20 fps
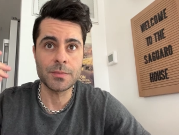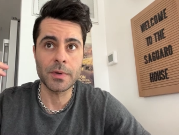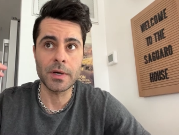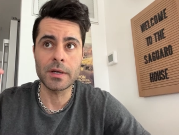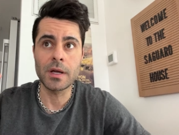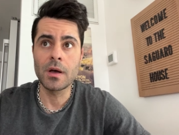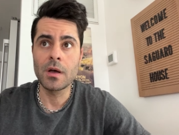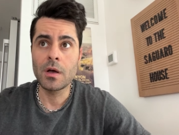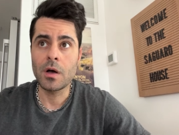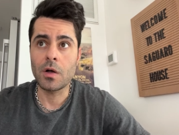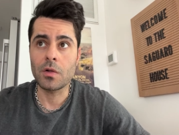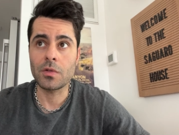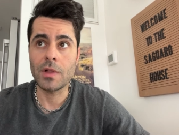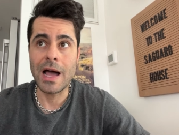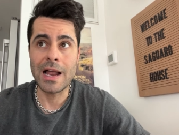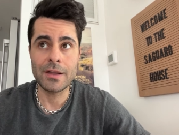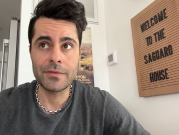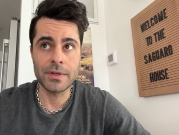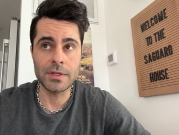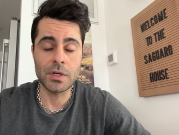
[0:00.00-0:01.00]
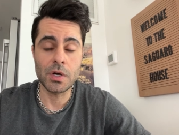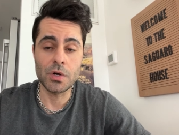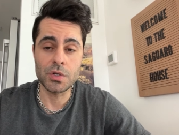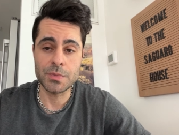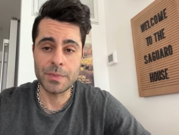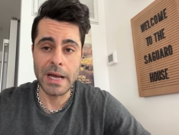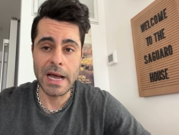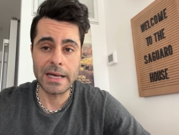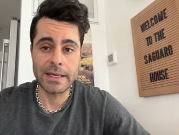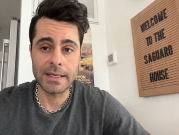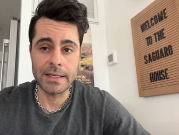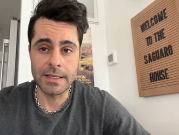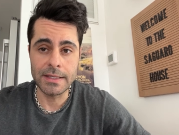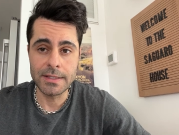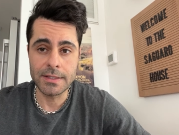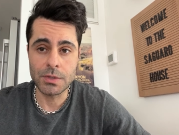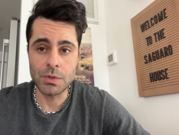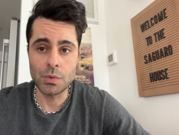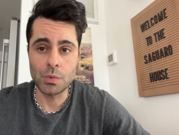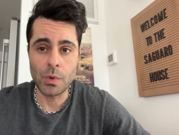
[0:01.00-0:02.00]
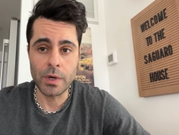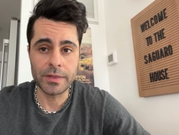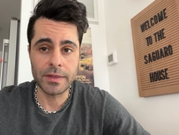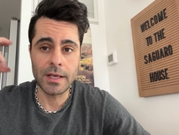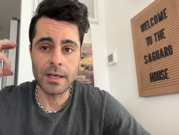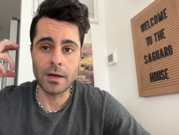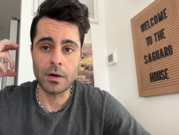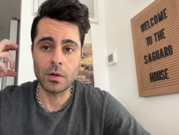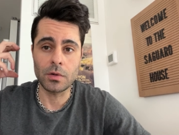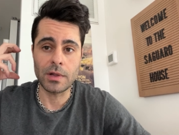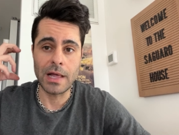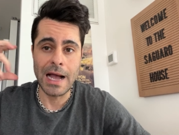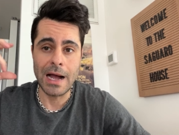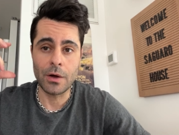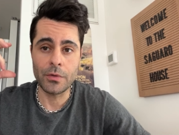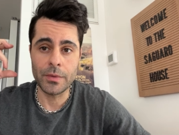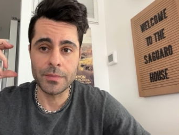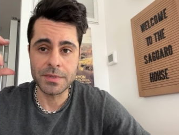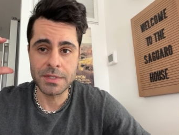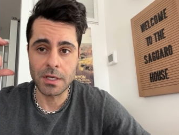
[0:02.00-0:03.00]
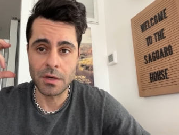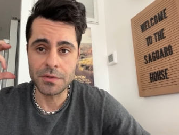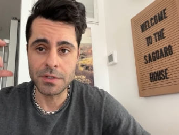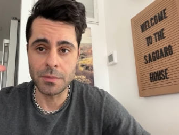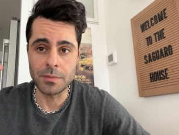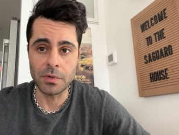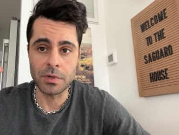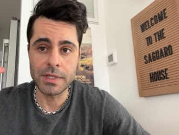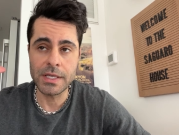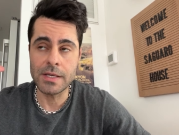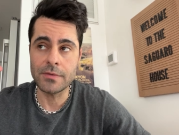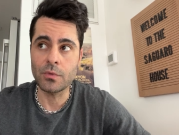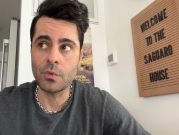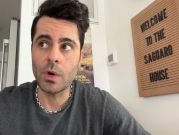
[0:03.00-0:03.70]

But a lot of it goes back into what they allow themselves to believe.